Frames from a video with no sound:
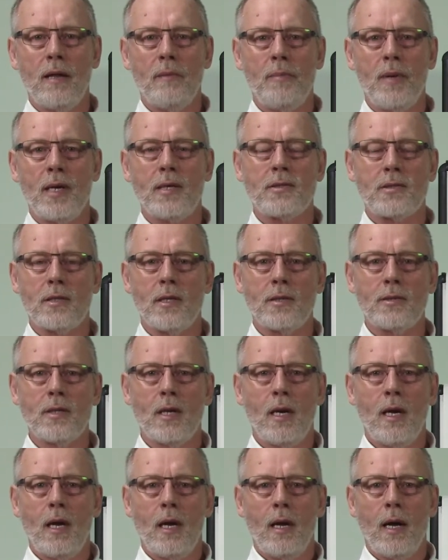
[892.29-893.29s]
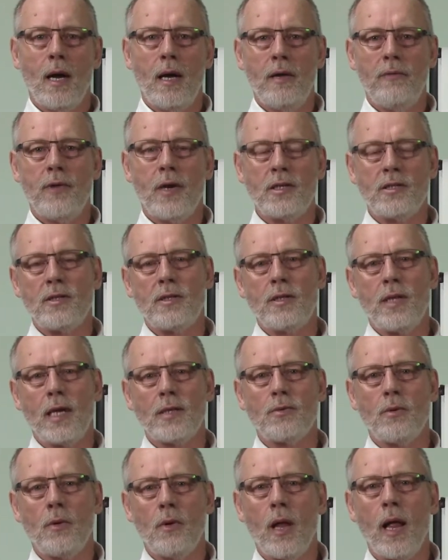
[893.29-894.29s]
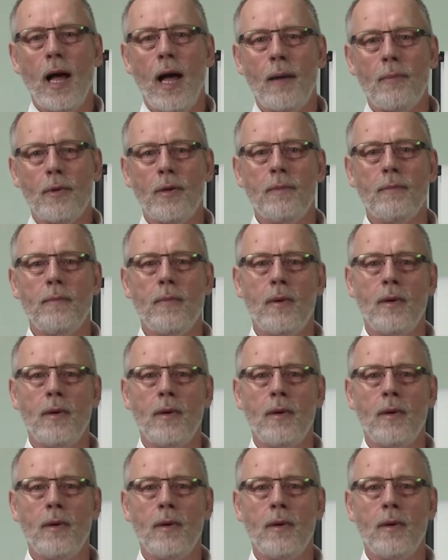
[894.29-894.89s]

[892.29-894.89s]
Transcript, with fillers: the business, uh, eventually that's what will happen.